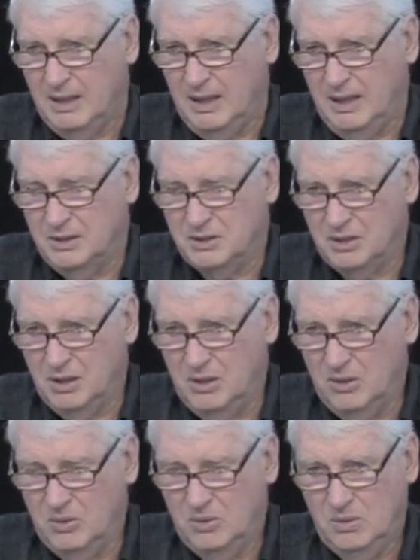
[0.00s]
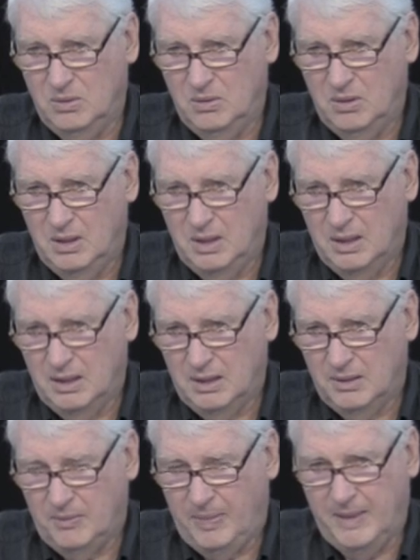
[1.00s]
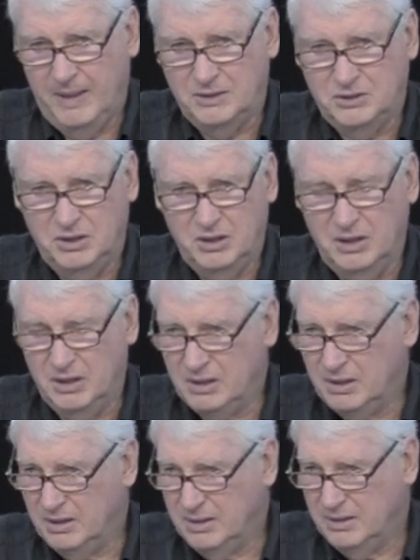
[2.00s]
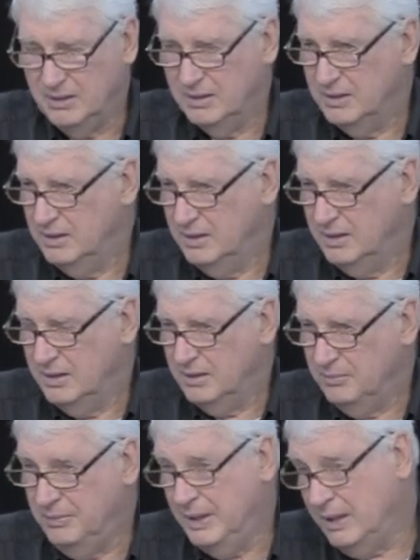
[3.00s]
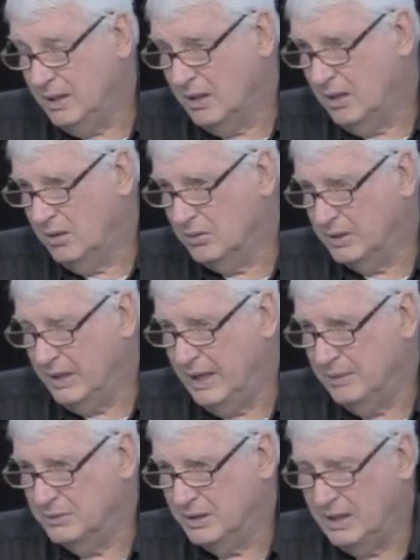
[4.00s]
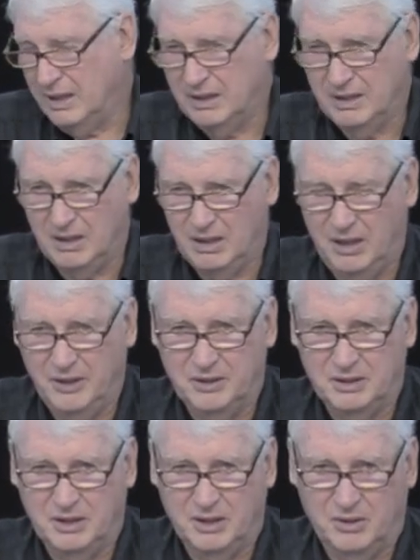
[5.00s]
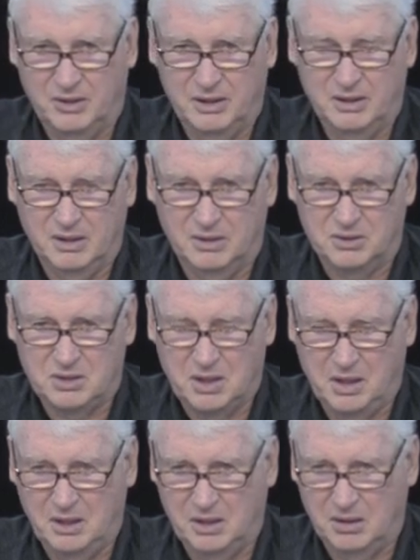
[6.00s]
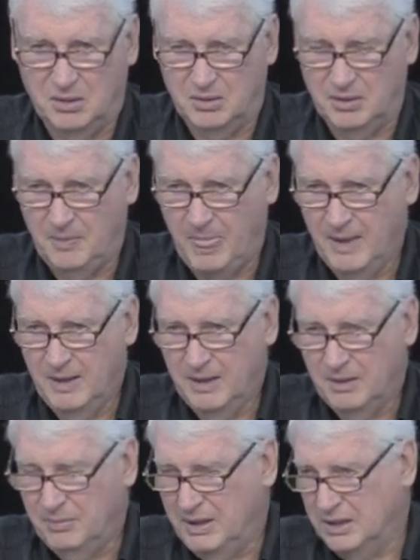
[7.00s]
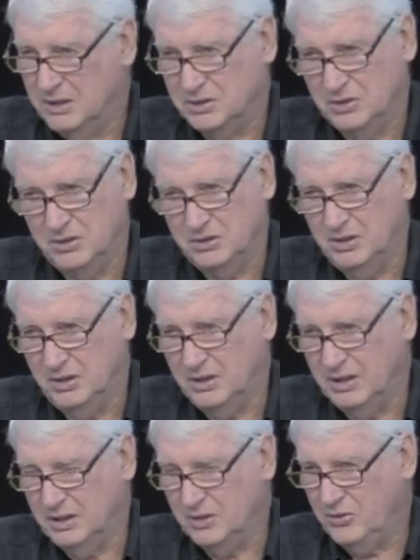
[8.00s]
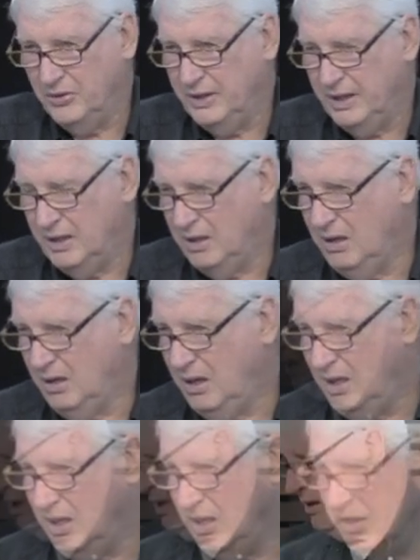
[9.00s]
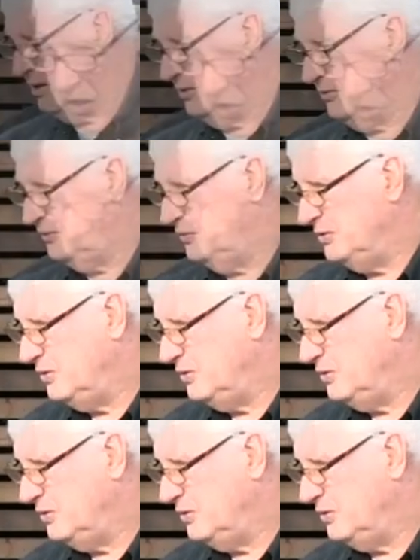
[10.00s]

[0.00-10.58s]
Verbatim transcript: And so it took me a long time to kind of get clarity on it, understanding on it, but it sure took, it created a lot of